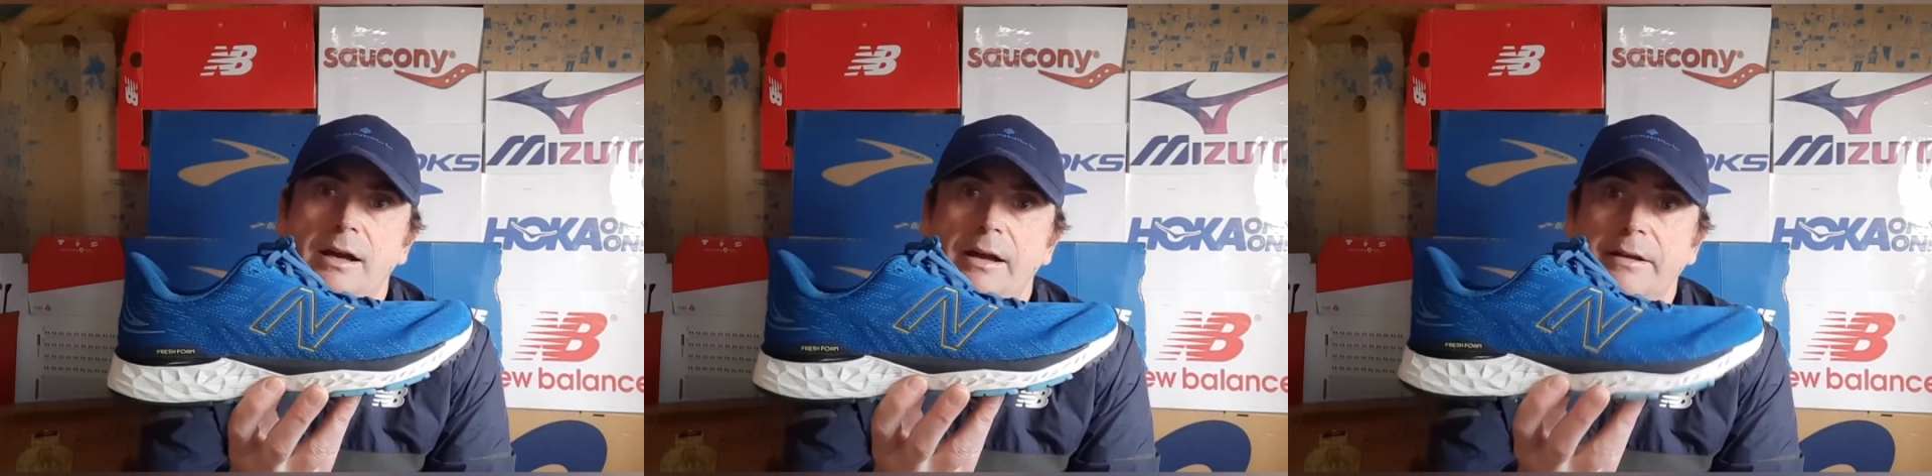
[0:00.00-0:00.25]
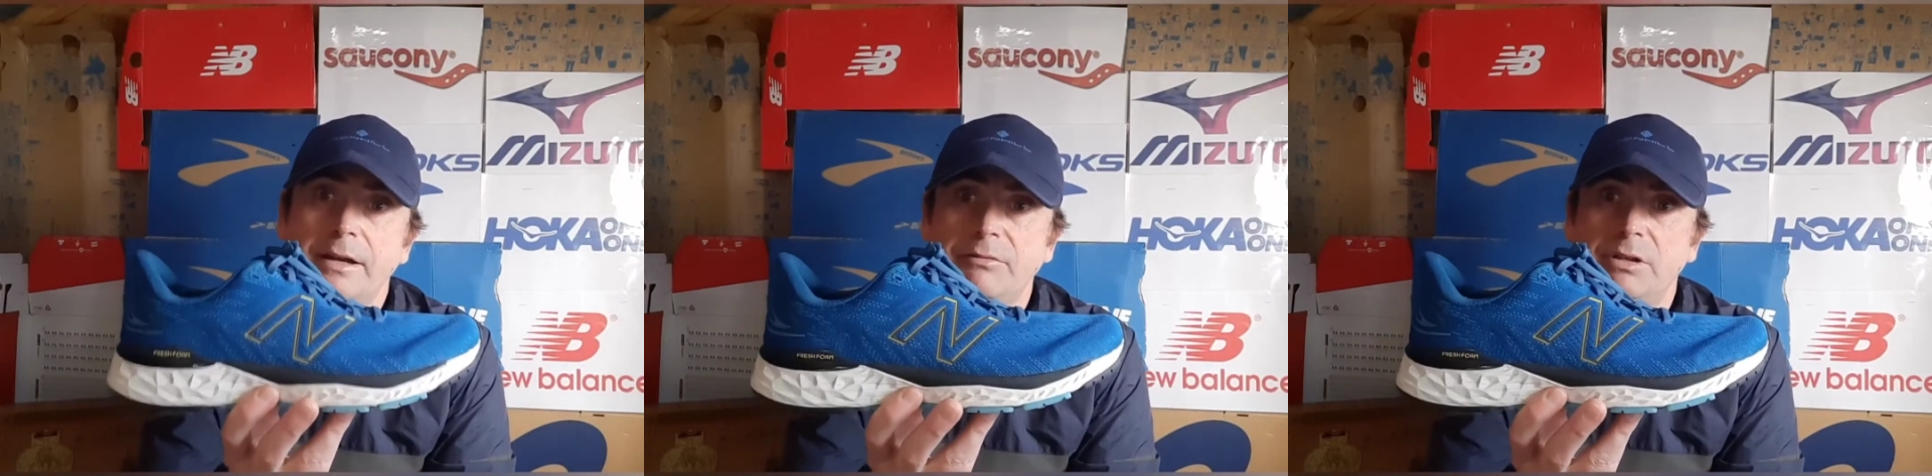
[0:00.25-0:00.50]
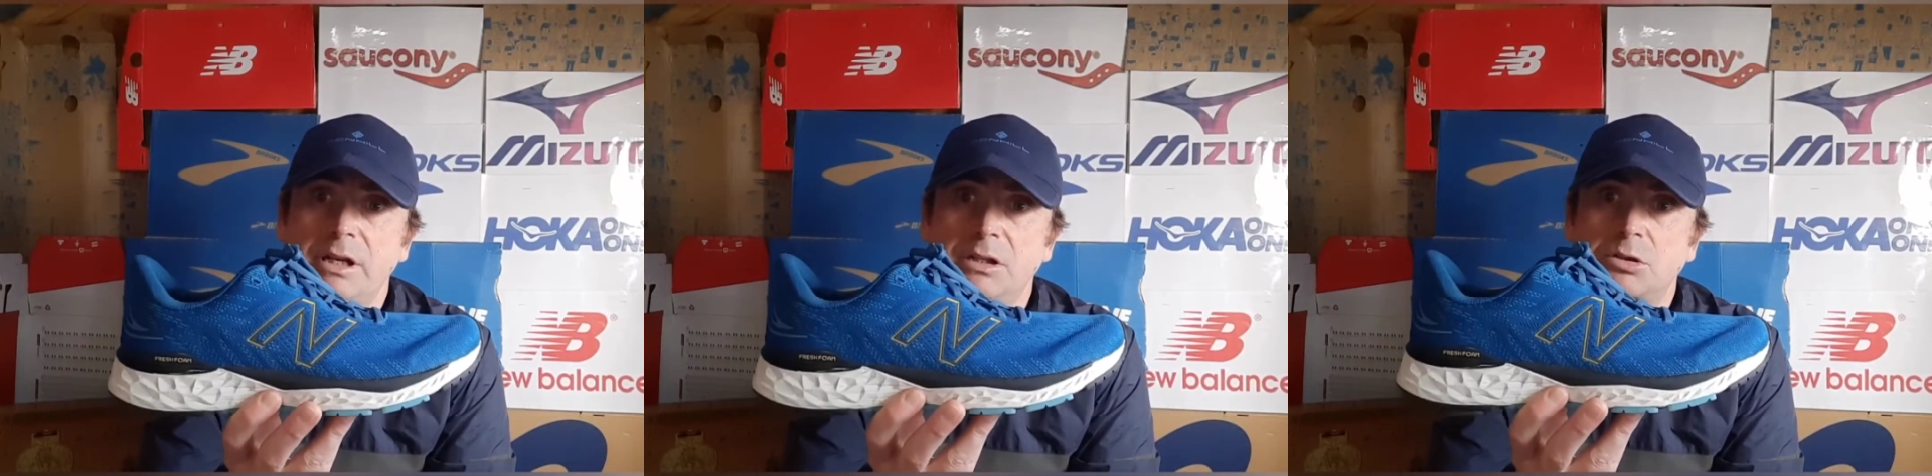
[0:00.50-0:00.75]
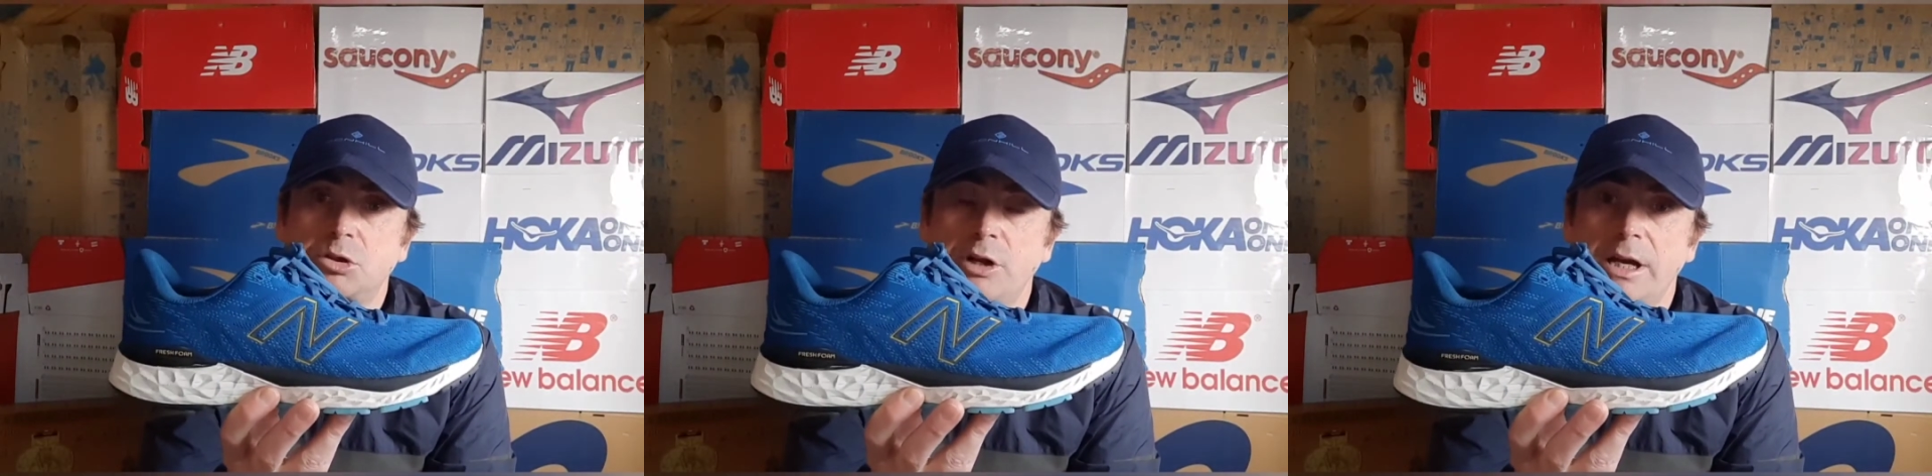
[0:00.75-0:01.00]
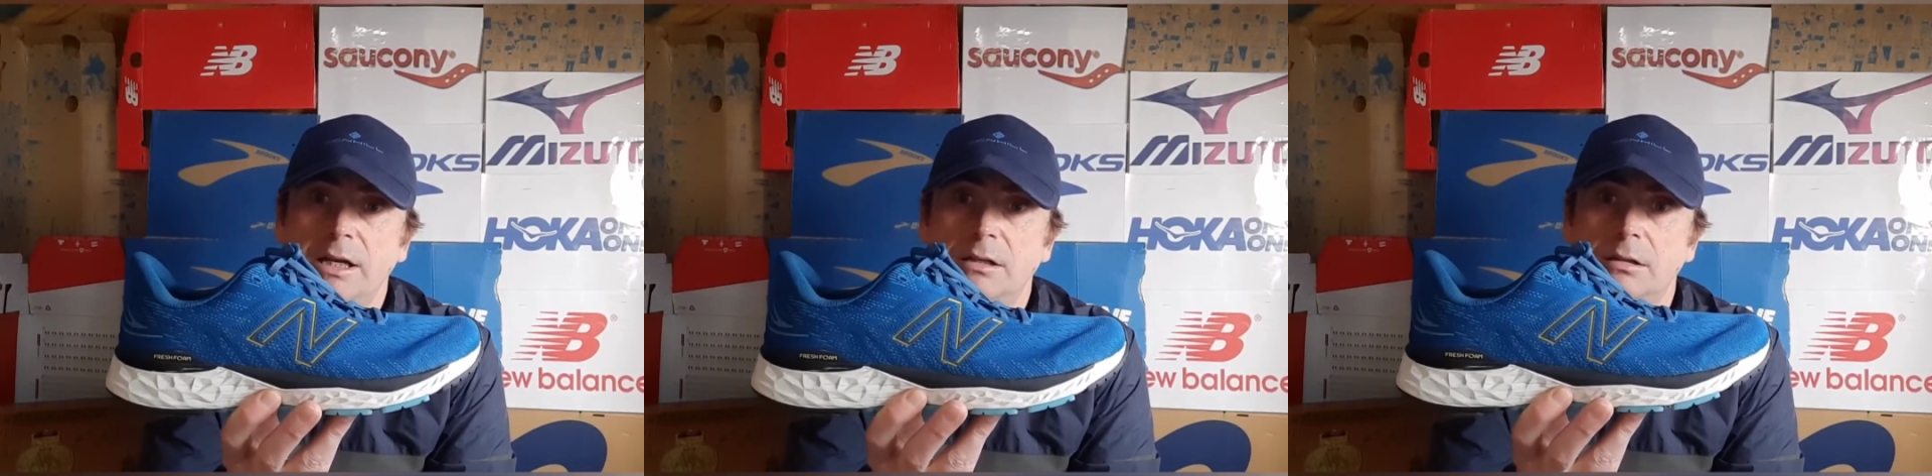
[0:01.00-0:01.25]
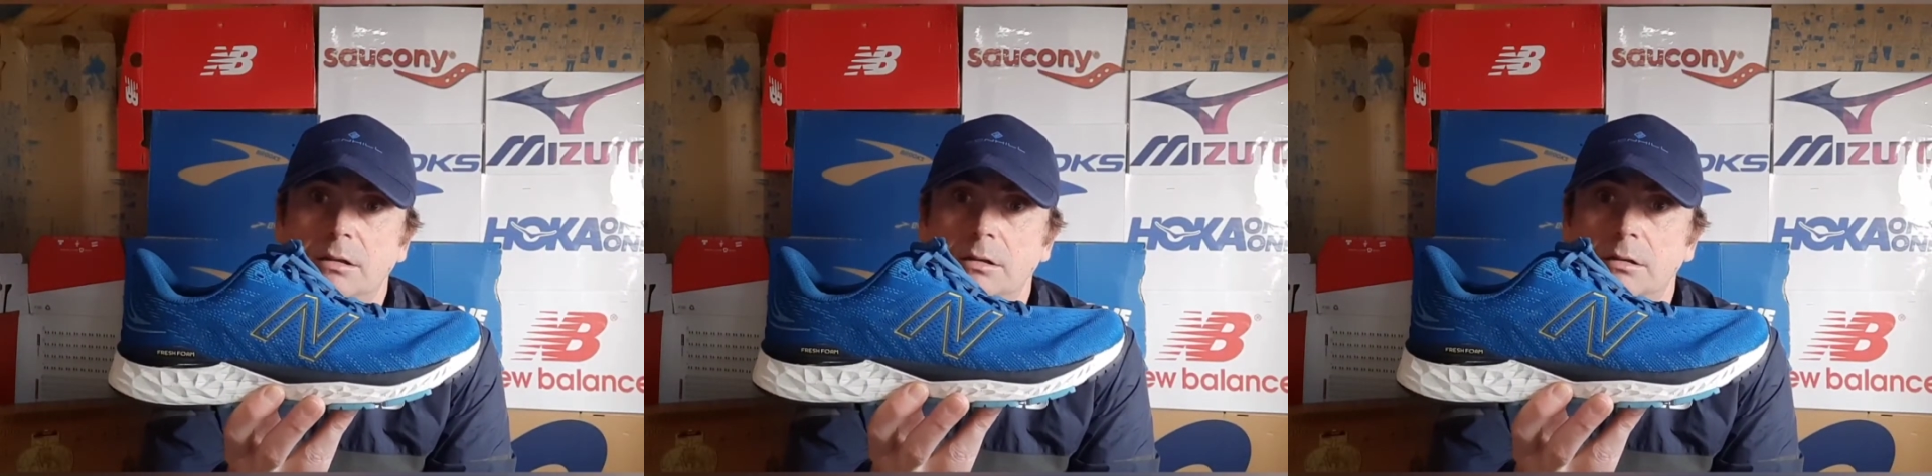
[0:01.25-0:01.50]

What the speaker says: an everyday trainer,